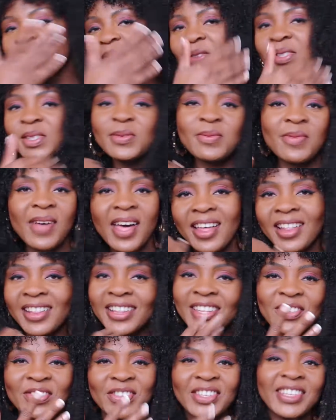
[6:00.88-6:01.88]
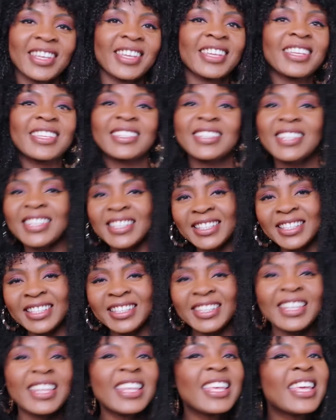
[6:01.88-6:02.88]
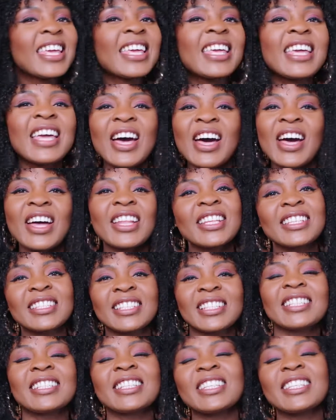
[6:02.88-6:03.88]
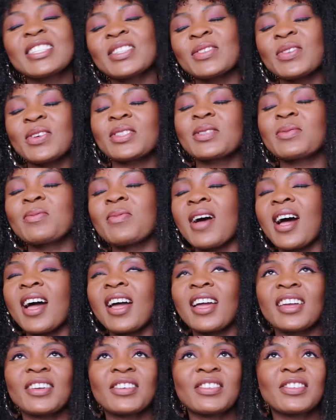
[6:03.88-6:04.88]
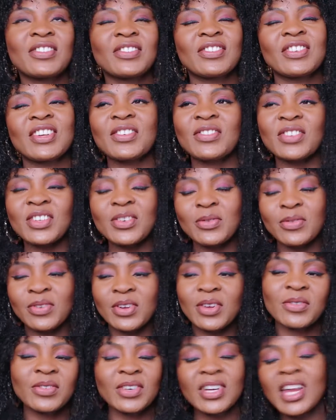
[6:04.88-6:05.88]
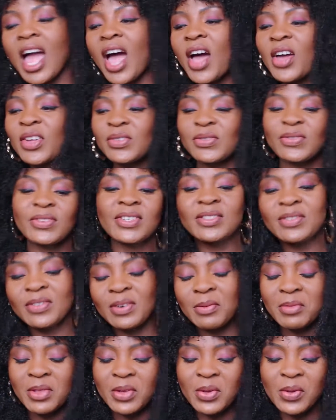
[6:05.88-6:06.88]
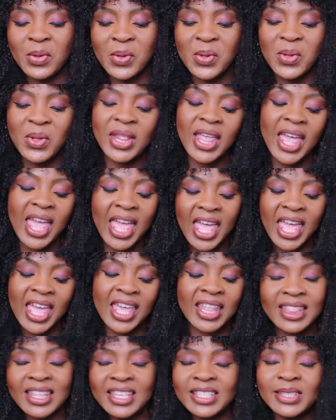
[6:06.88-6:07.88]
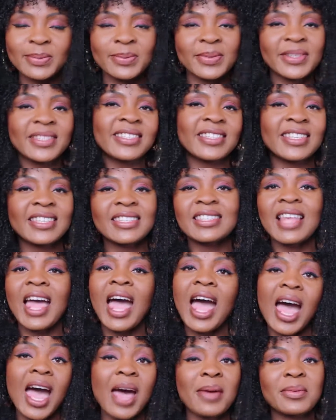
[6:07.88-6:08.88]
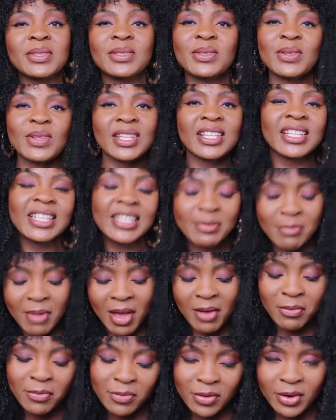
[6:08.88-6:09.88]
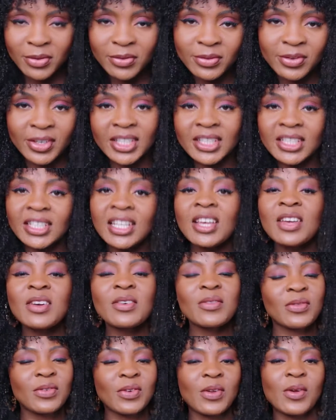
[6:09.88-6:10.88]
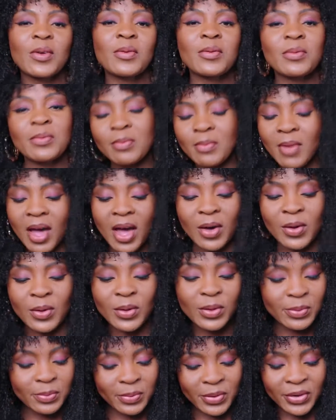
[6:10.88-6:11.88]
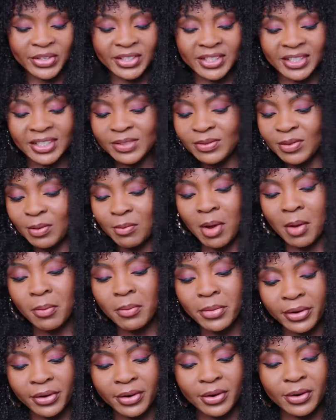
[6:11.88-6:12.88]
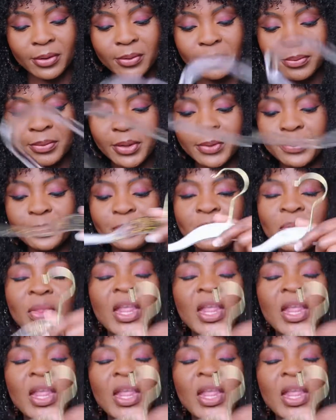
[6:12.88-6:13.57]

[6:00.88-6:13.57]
I'm smiling because honestly this was my favorite favorite outfit from the haul, and these pieces are absolutely my favorite from my whole purchase from Abercrombie.